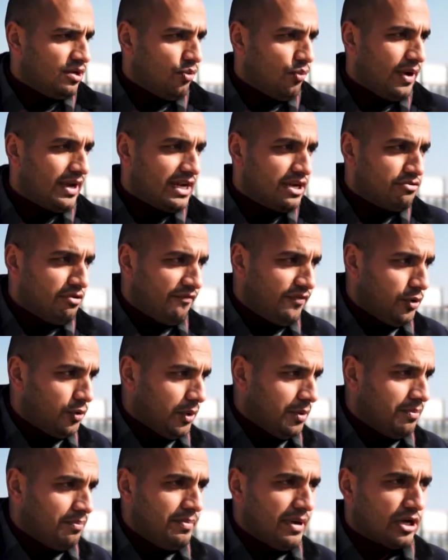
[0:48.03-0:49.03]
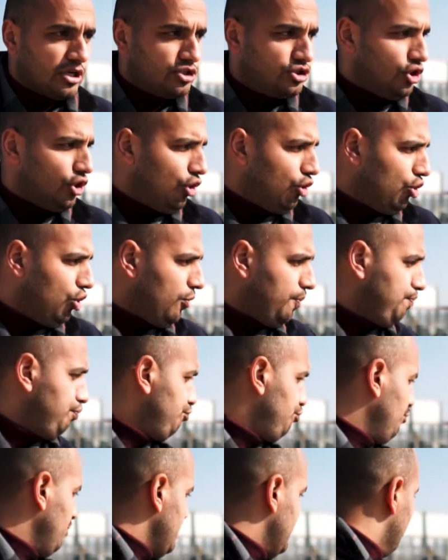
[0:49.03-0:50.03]
We're going to review them because they're all
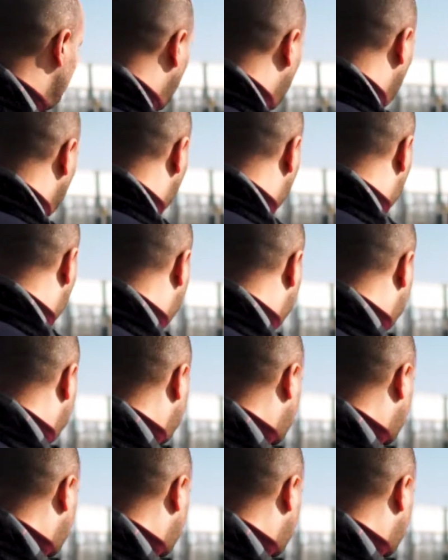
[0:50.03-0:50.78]
pretty much,